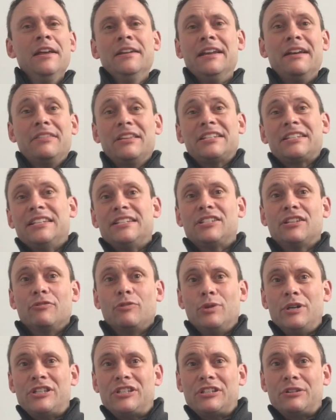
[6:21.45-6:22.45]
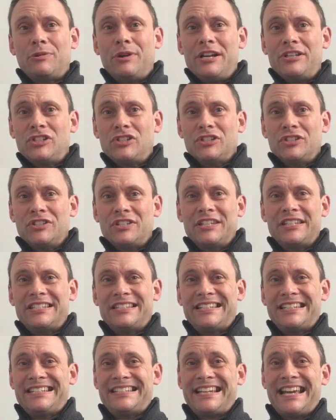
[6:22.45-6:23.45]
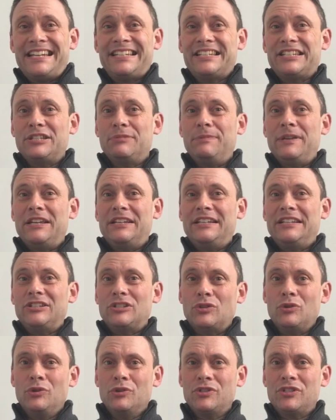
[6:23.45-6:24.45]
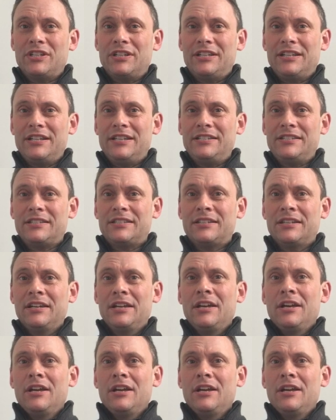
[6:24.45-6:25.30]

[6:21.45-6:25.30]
Now, this list of questions isn't intended to be an exhausted list,